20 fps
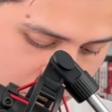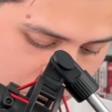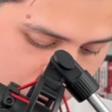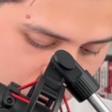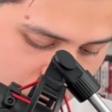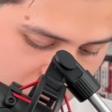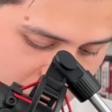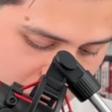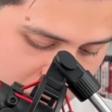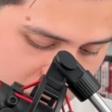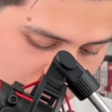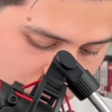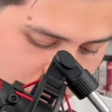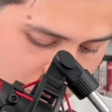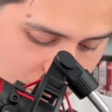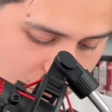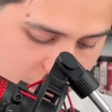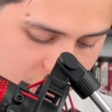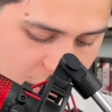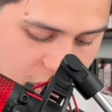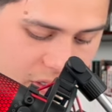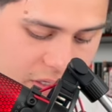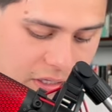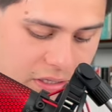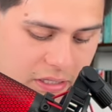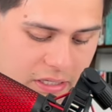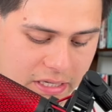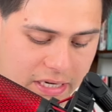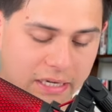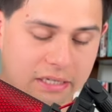This is what we're calling
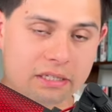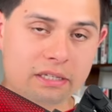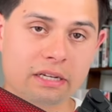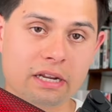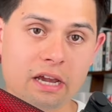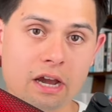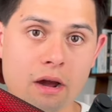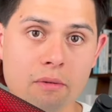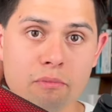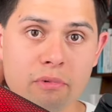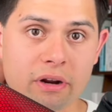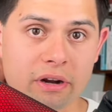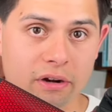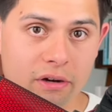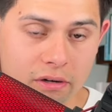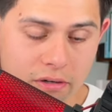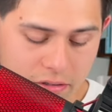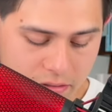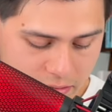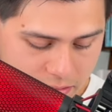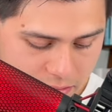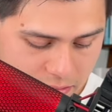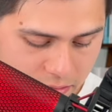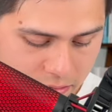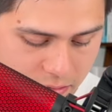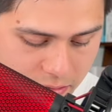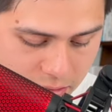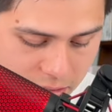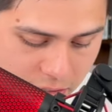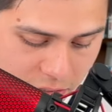the density operator.
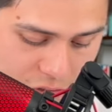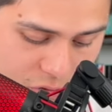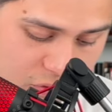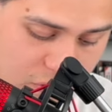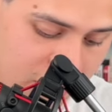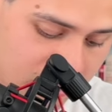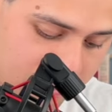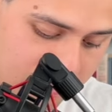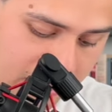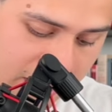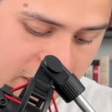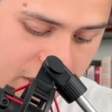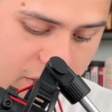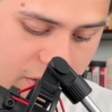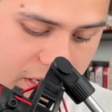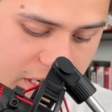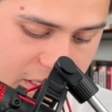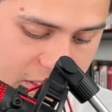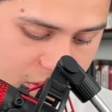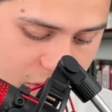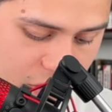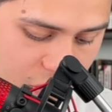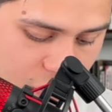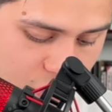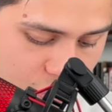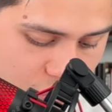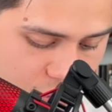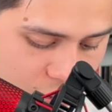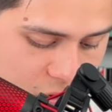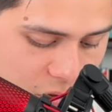So this right here is the
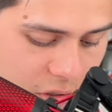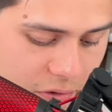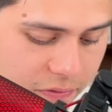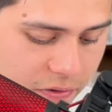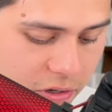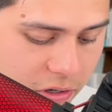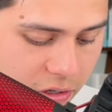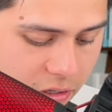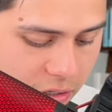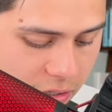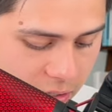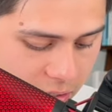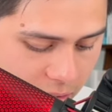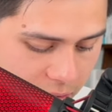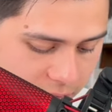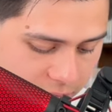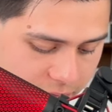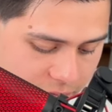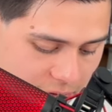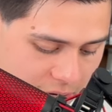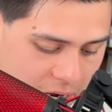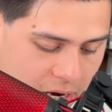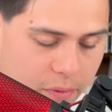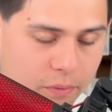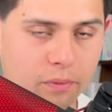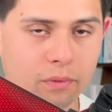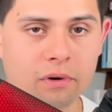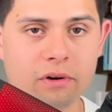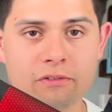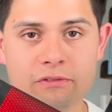core of
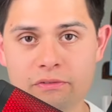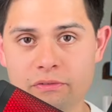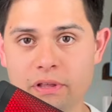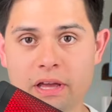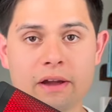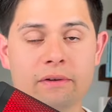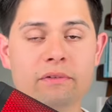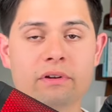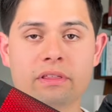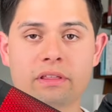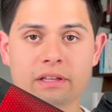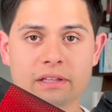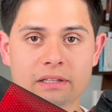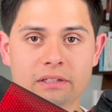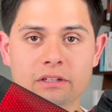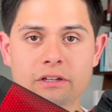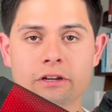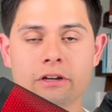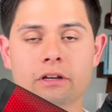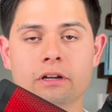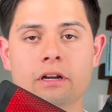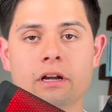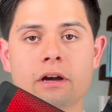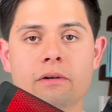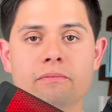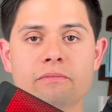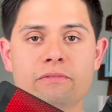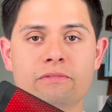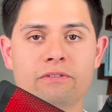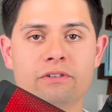everything that's going to
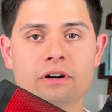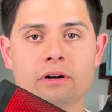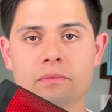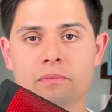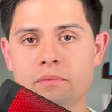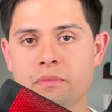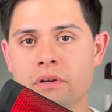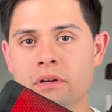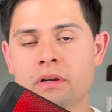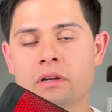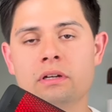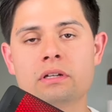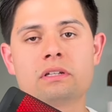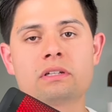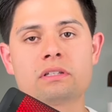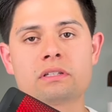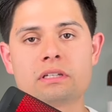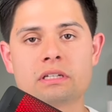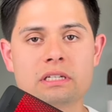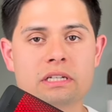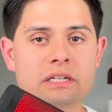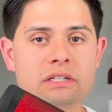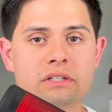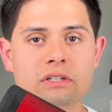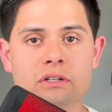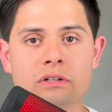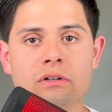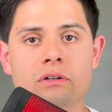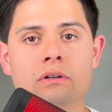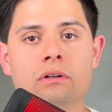come from
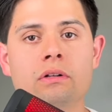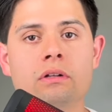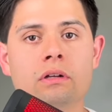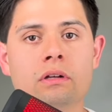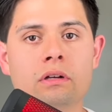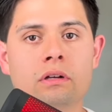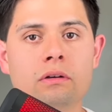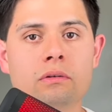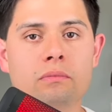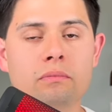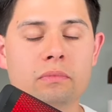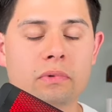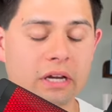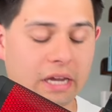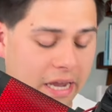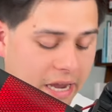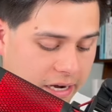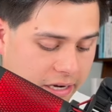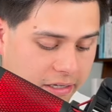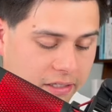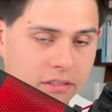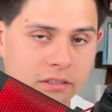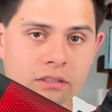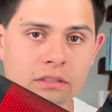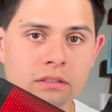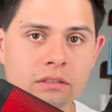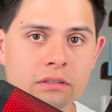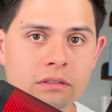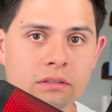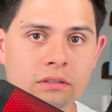statistical
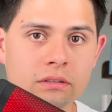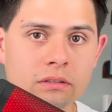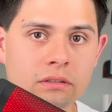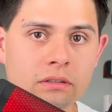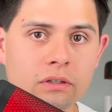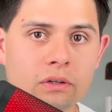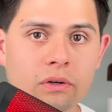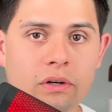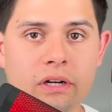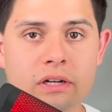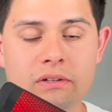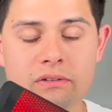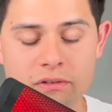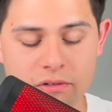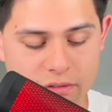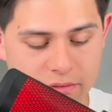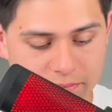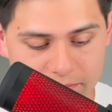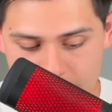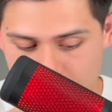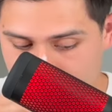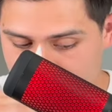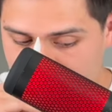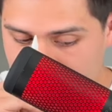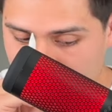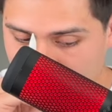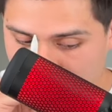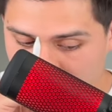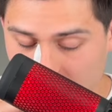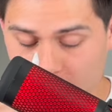mechanics, okay,
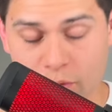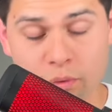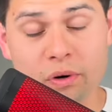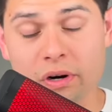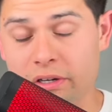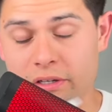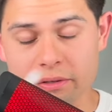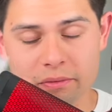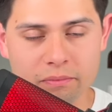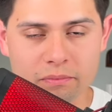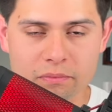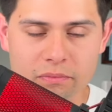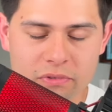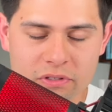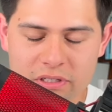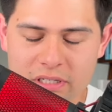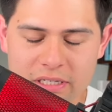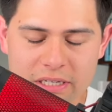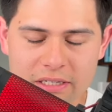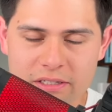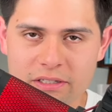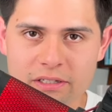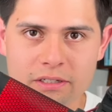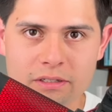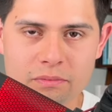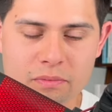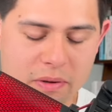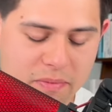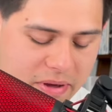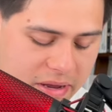or quantum
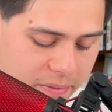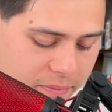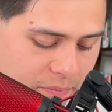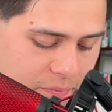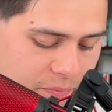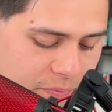statistics. My bad.